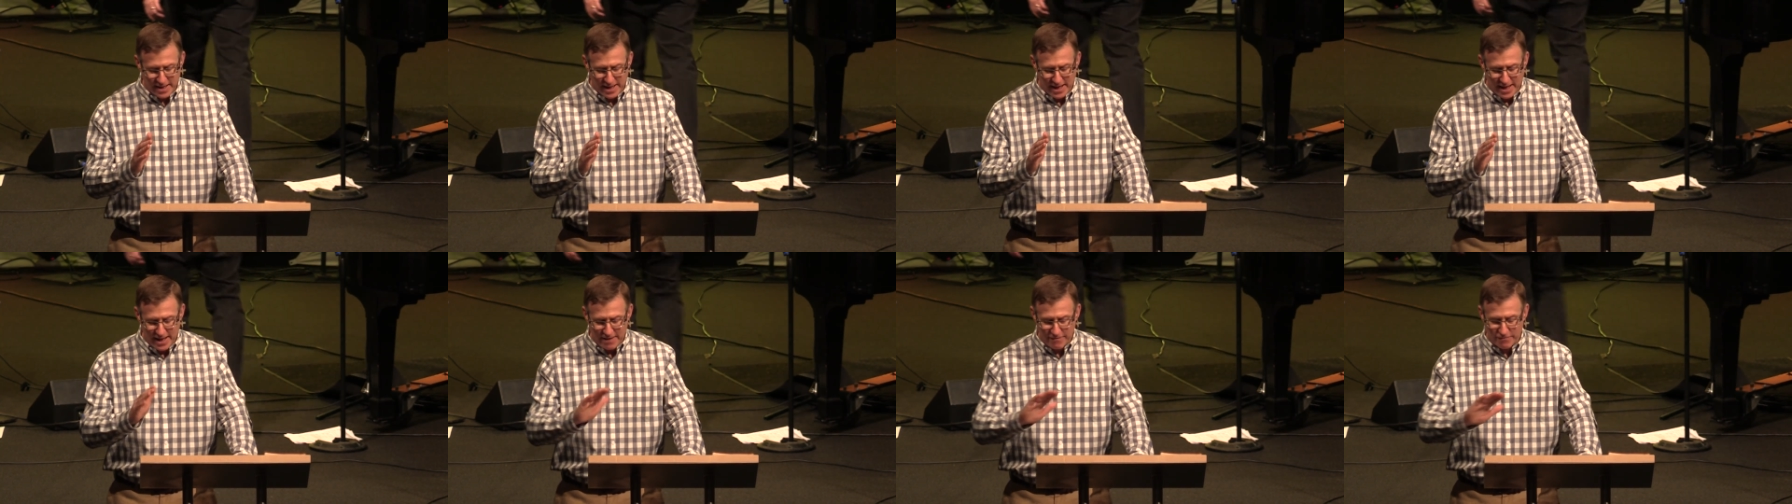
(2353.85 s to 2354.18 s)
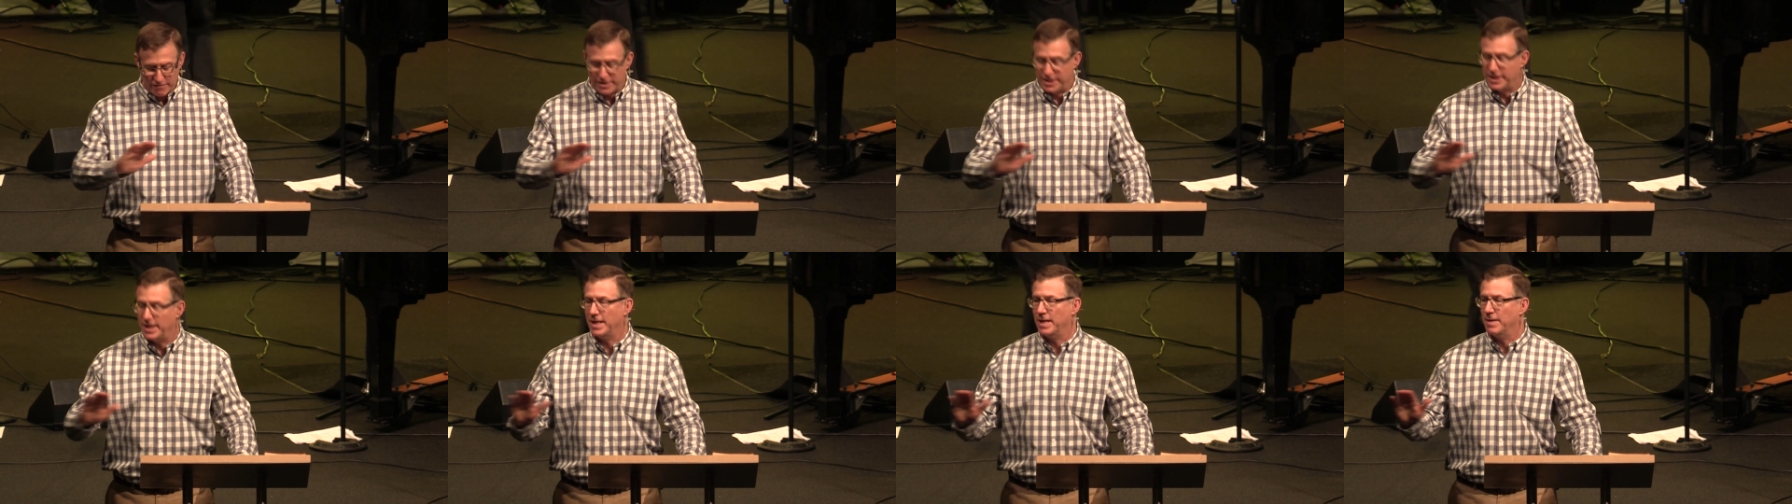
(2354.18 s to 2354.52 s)

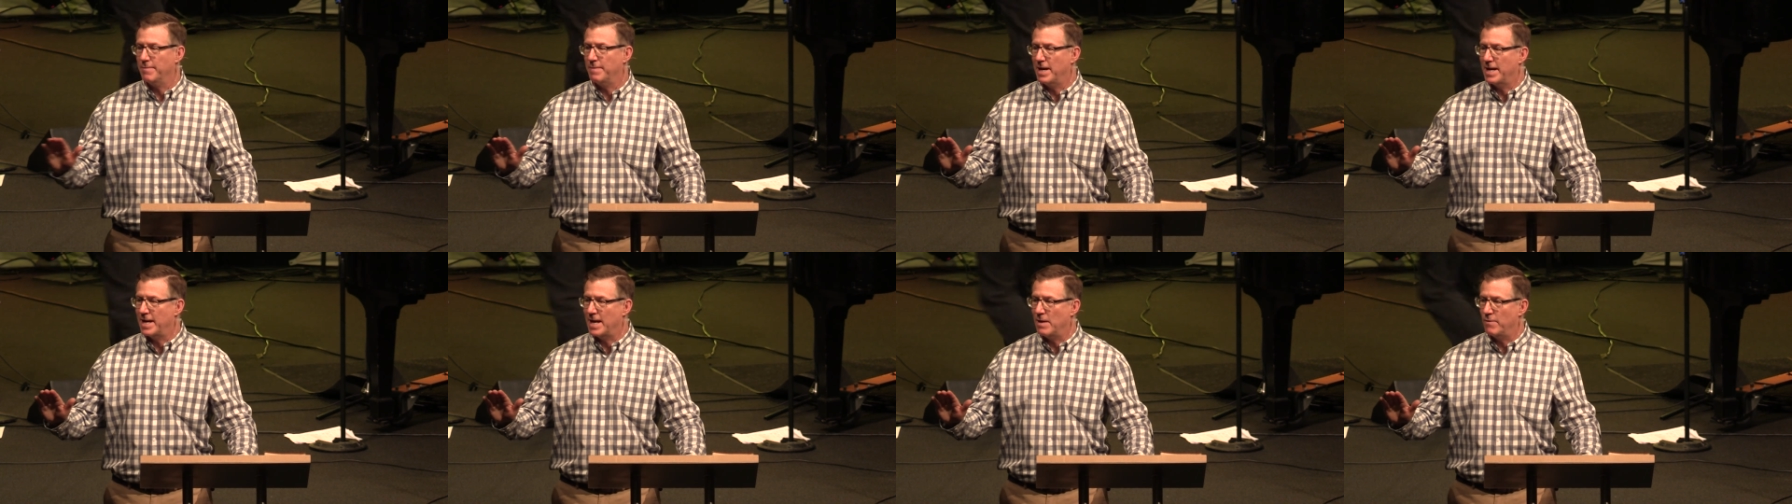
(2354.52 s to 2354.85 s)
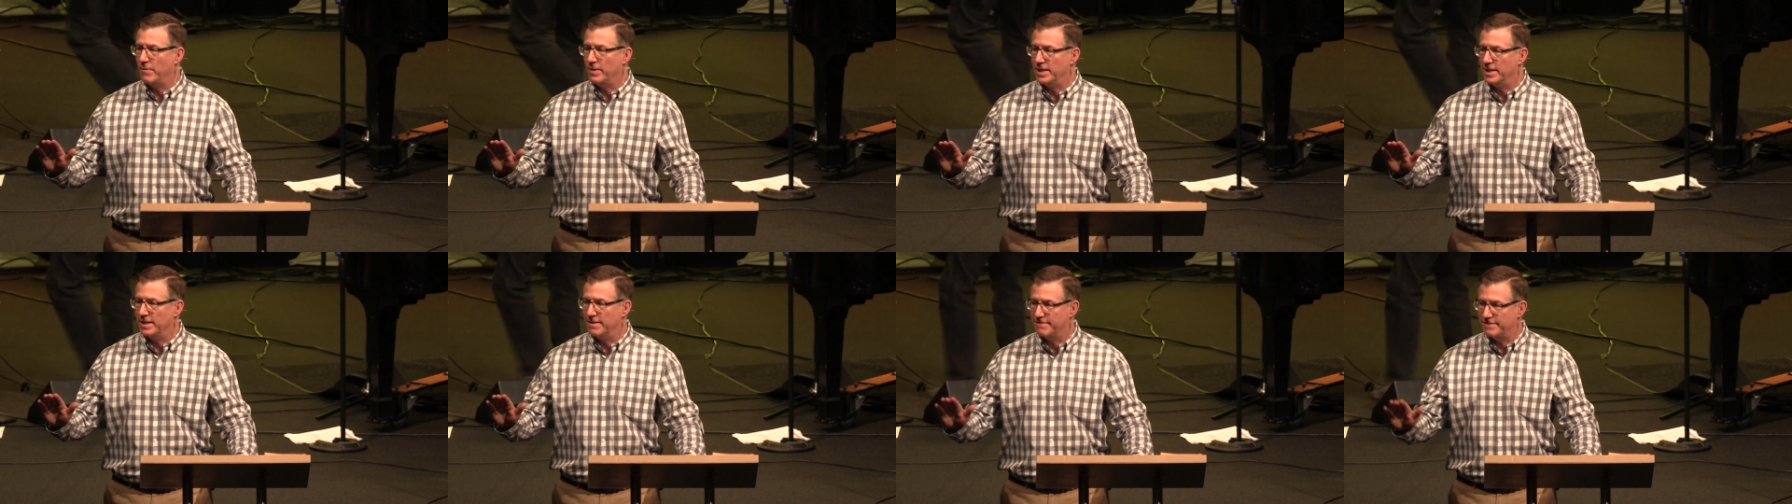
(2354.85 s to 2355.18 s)
everything about how
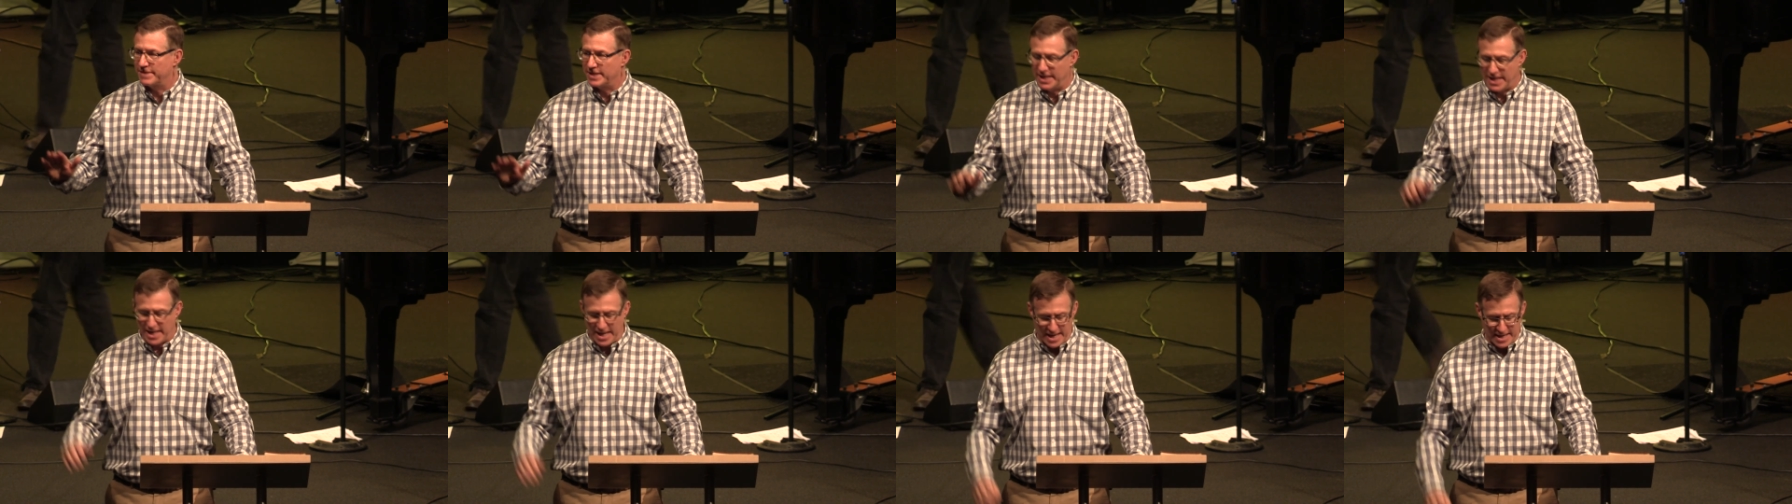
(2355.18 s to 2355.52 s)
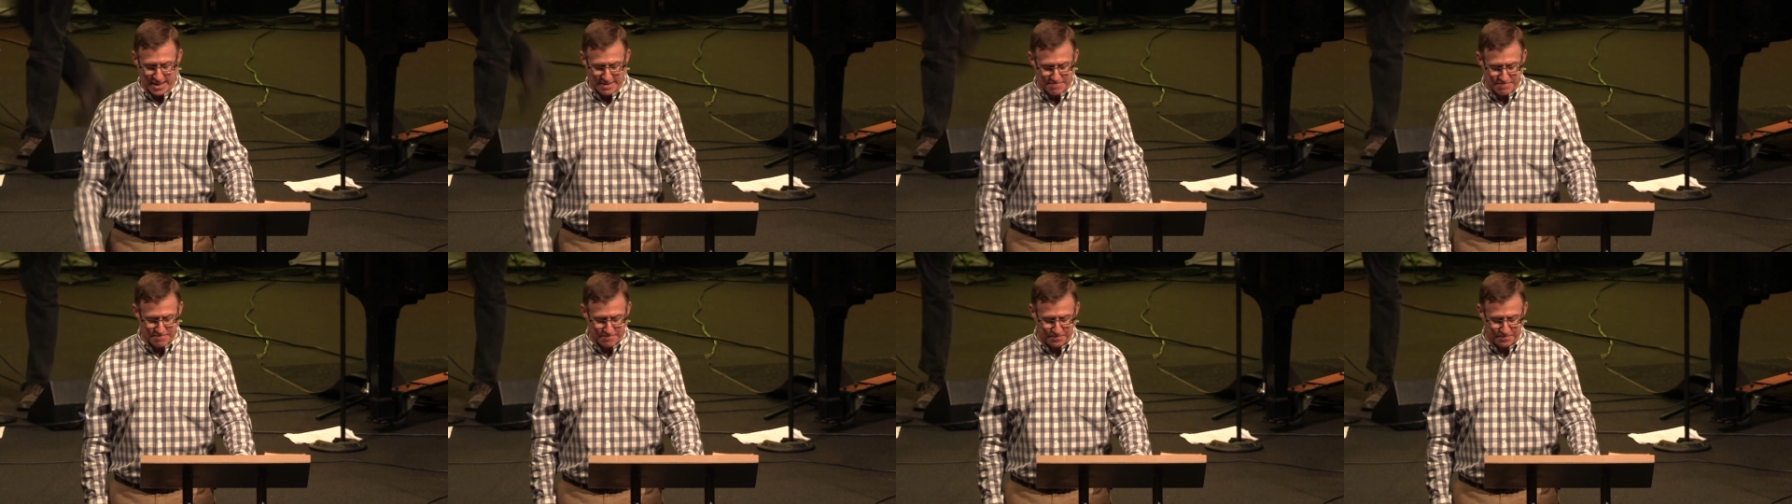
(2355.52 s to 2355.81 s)
we live today.